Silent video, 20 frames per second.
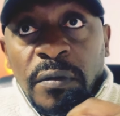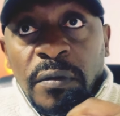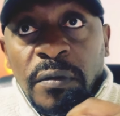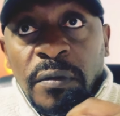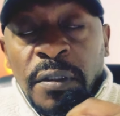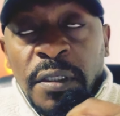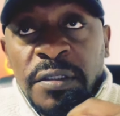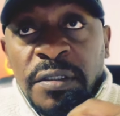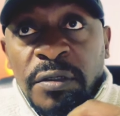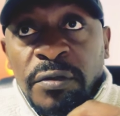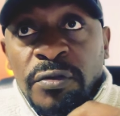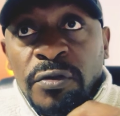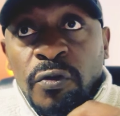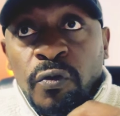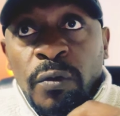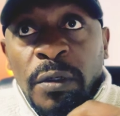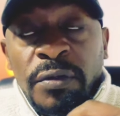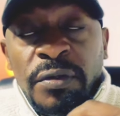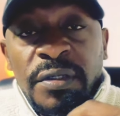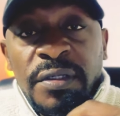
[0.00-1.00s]
that's the
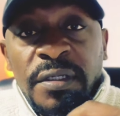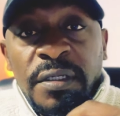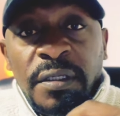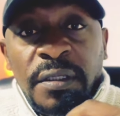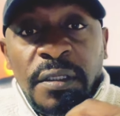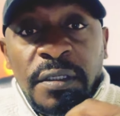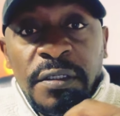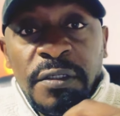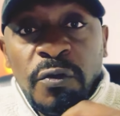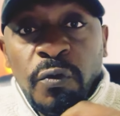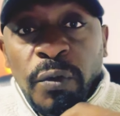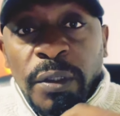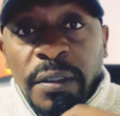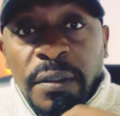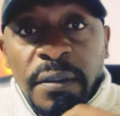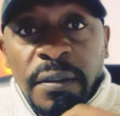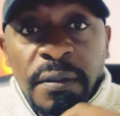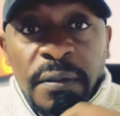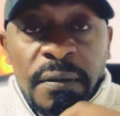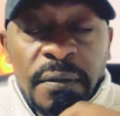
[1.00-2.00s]
reason why you see this
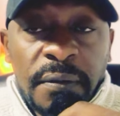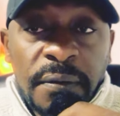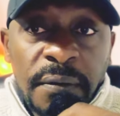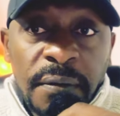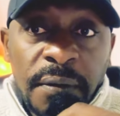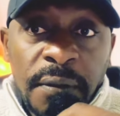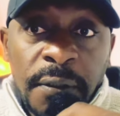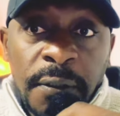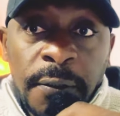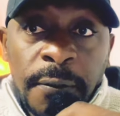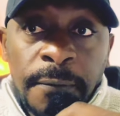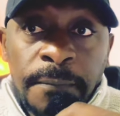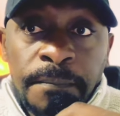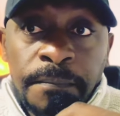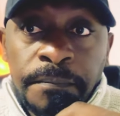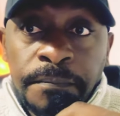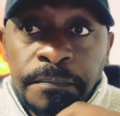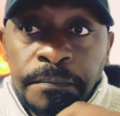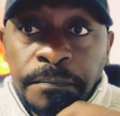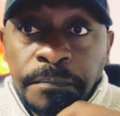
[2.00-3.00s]
quick,
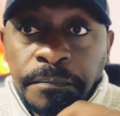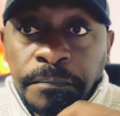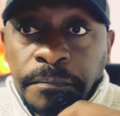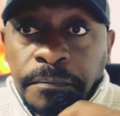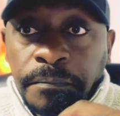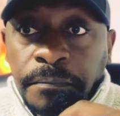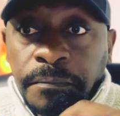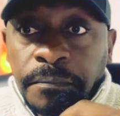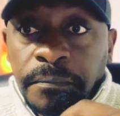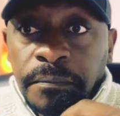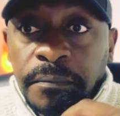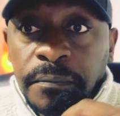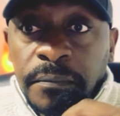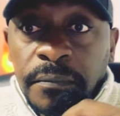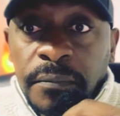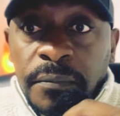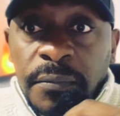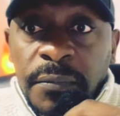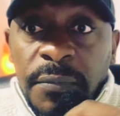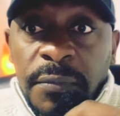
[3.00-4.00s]
um,
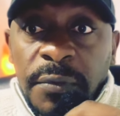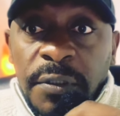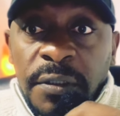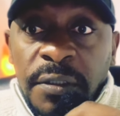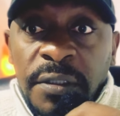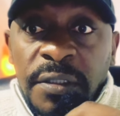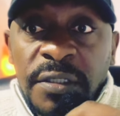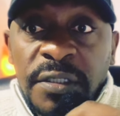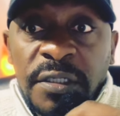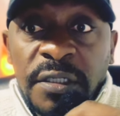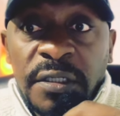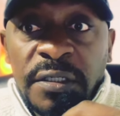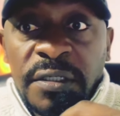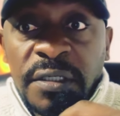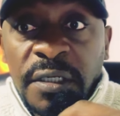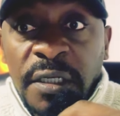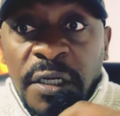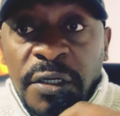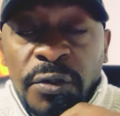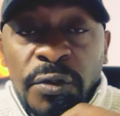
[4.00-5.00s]
these
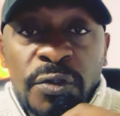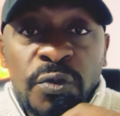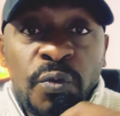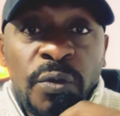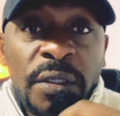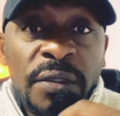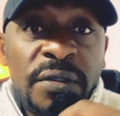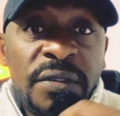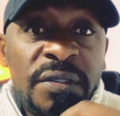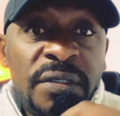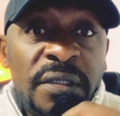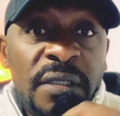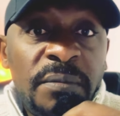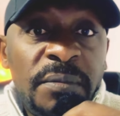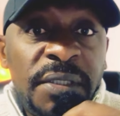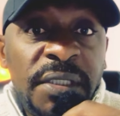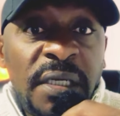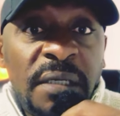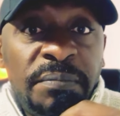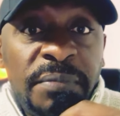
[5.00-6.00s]
scenarios where you see them
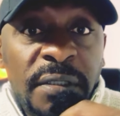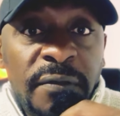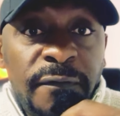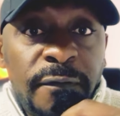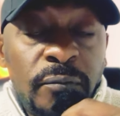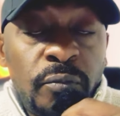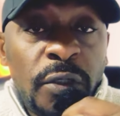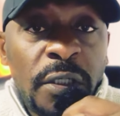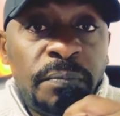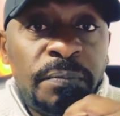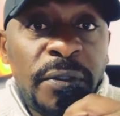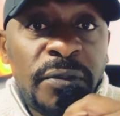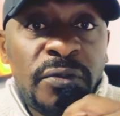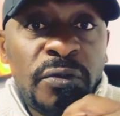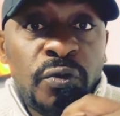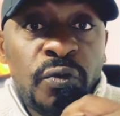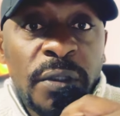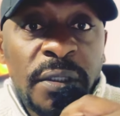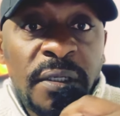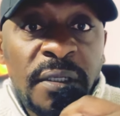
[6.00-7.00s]
jumping from one
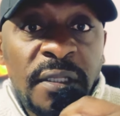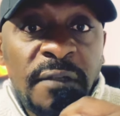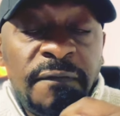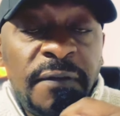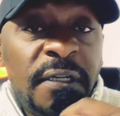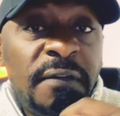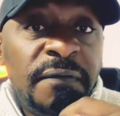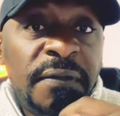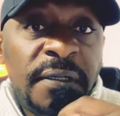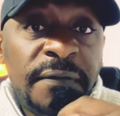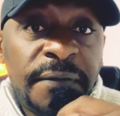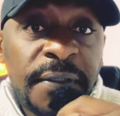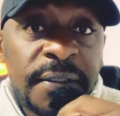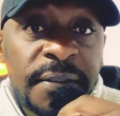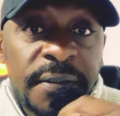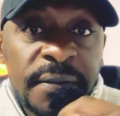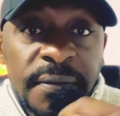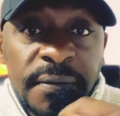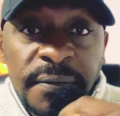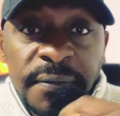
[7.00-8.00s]
person to another very, very
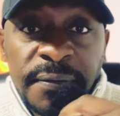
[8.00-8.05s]
fast.